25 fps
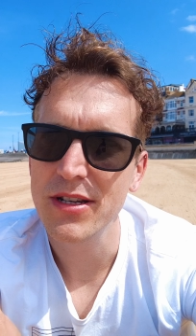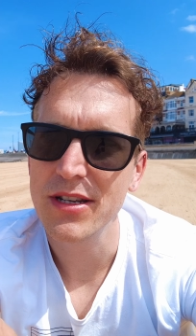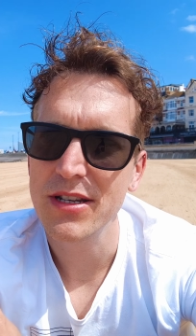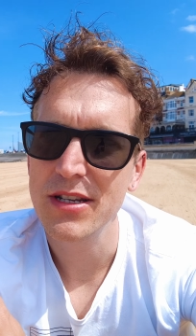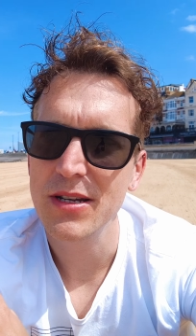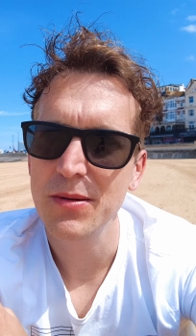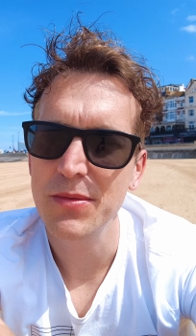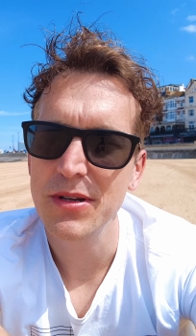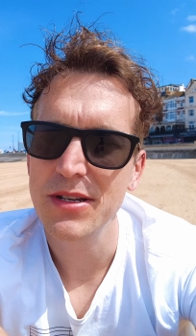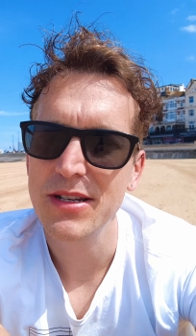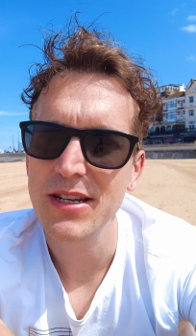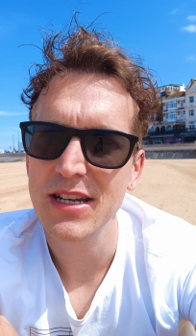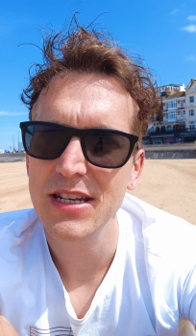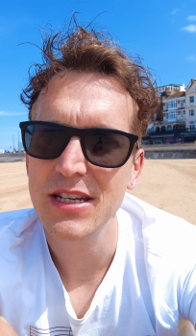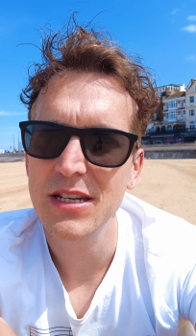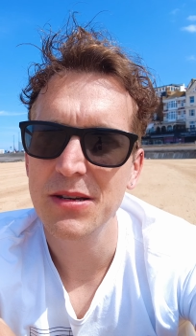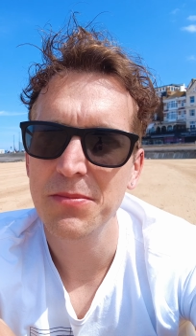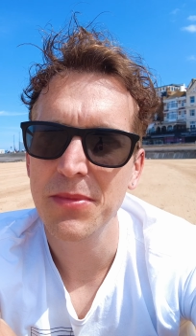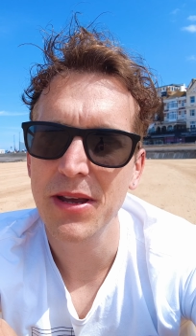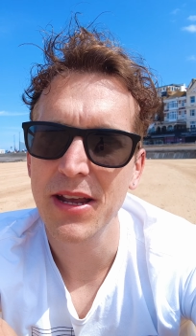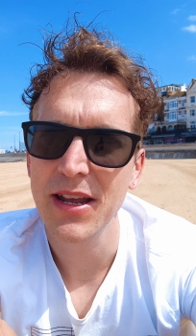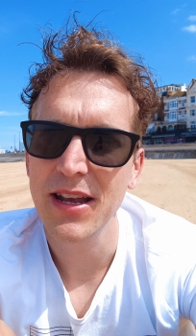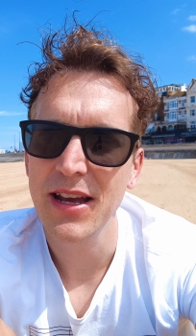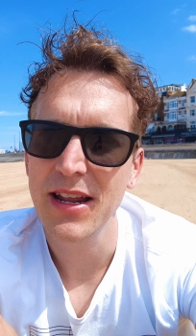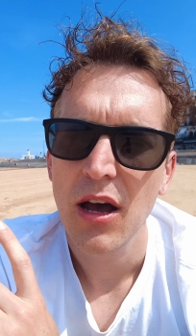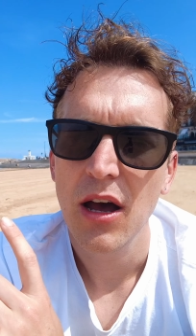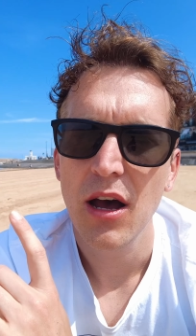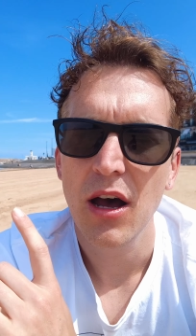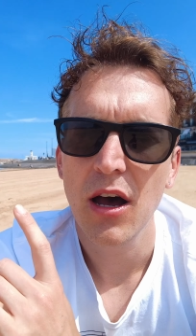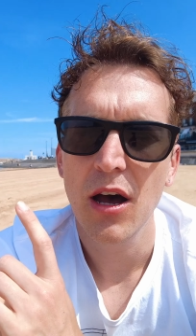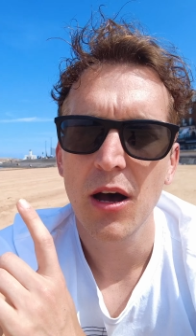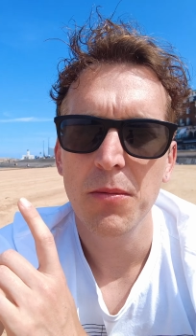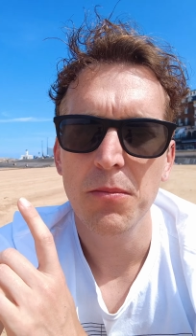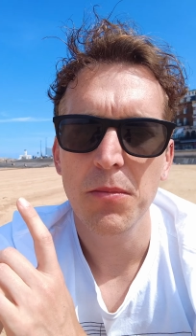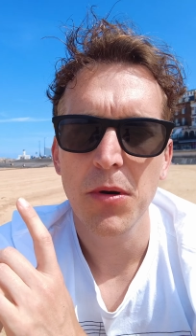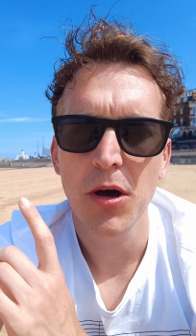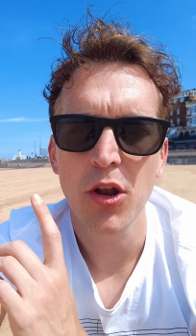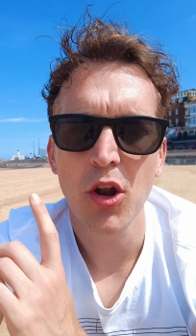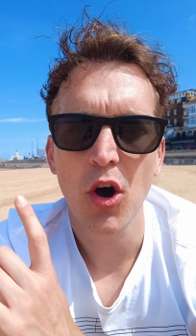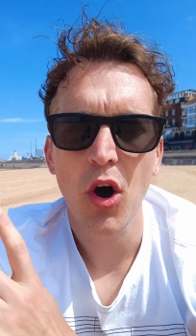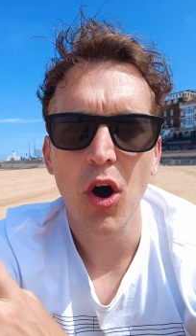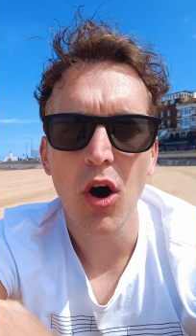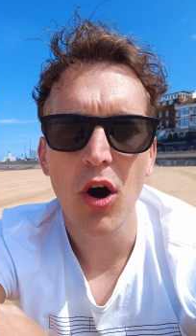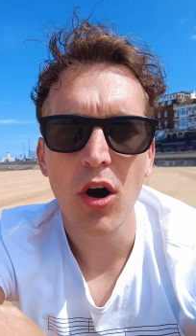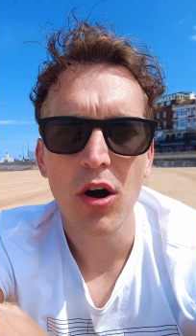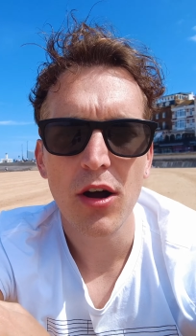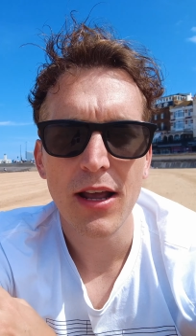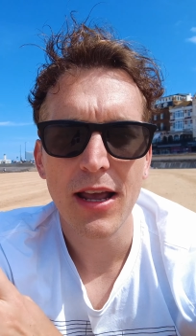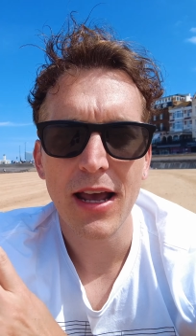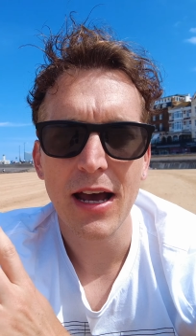that someone said to me, um, an
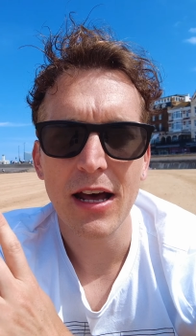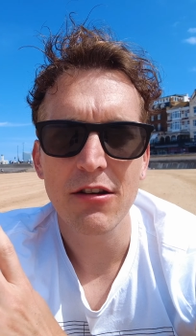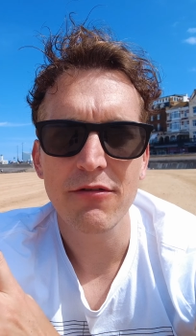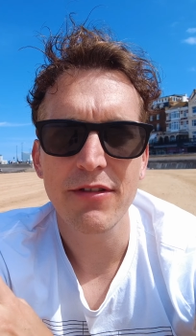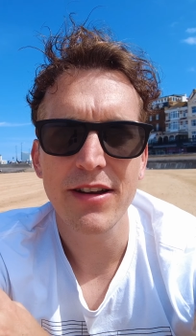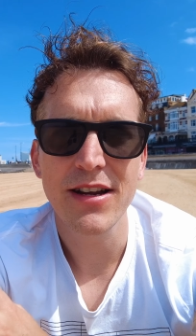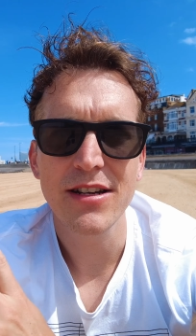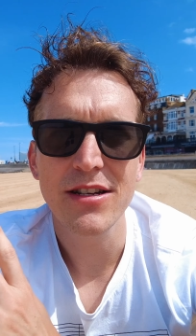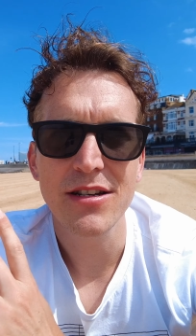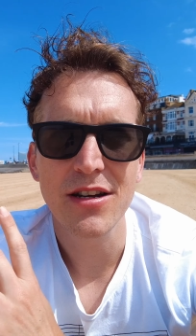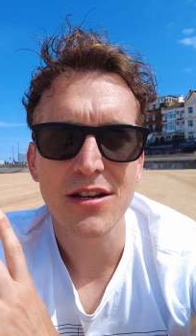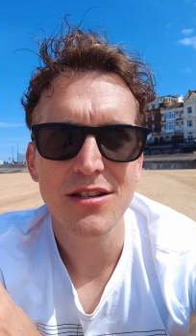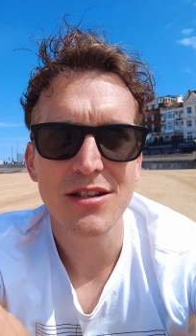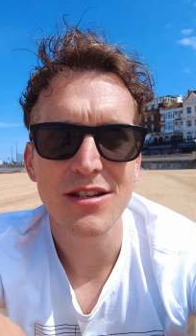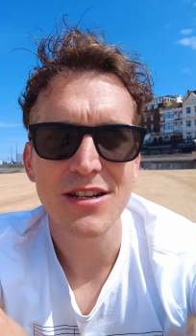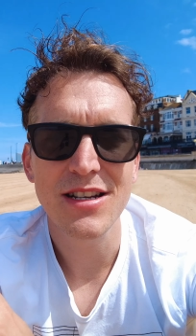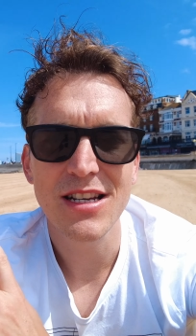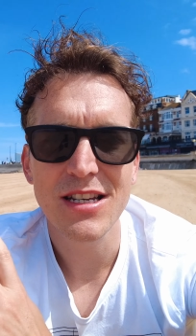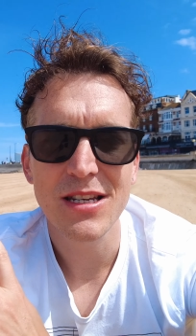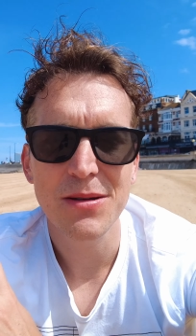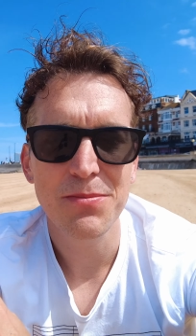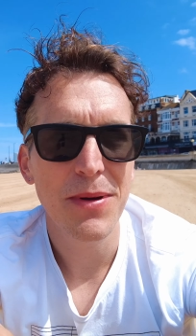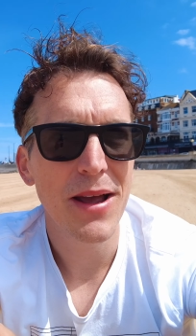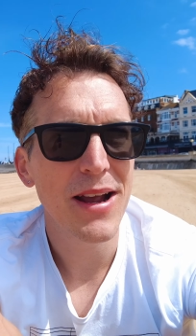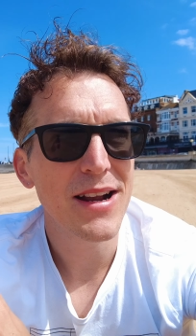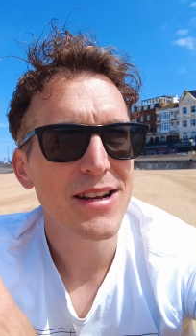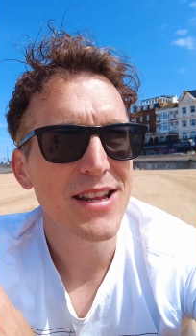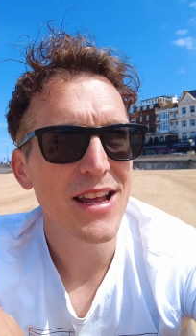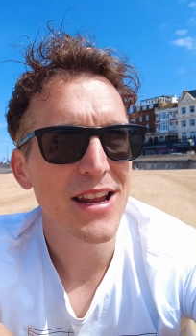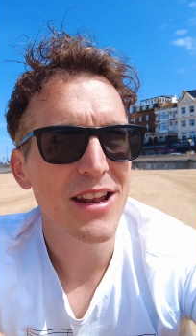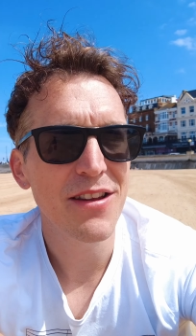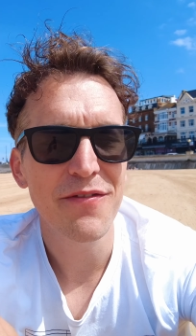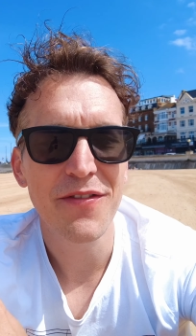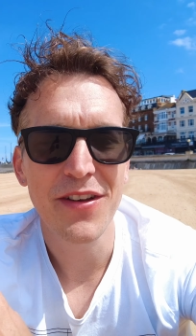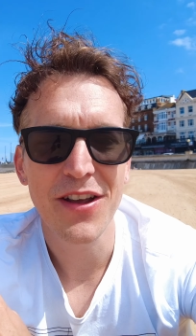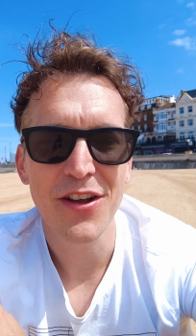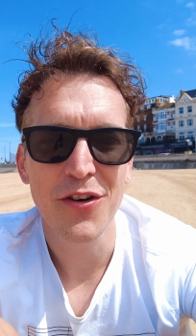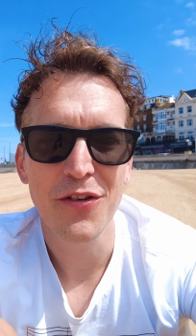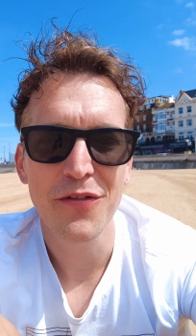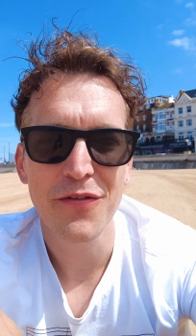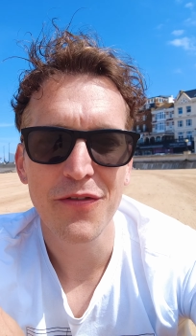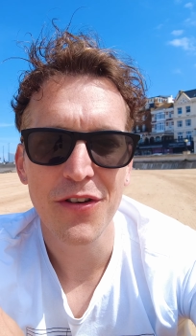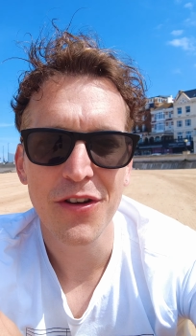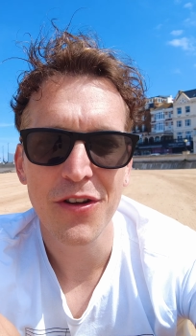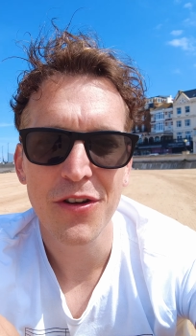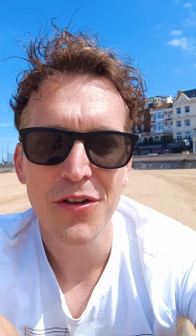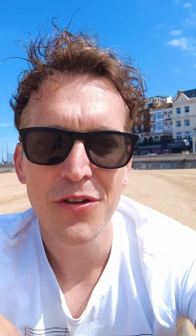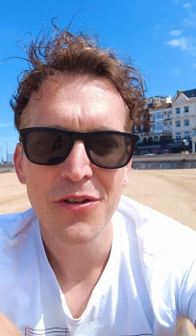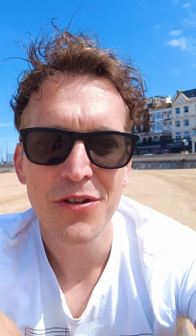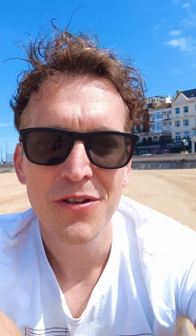art gallery doesn't expect anything of
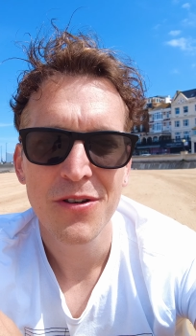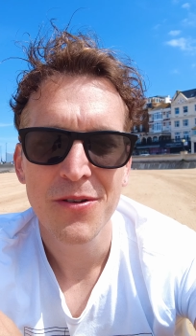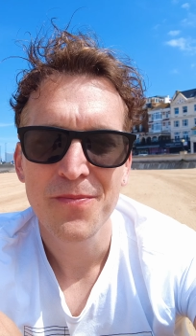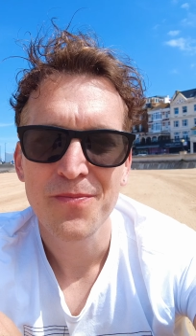you.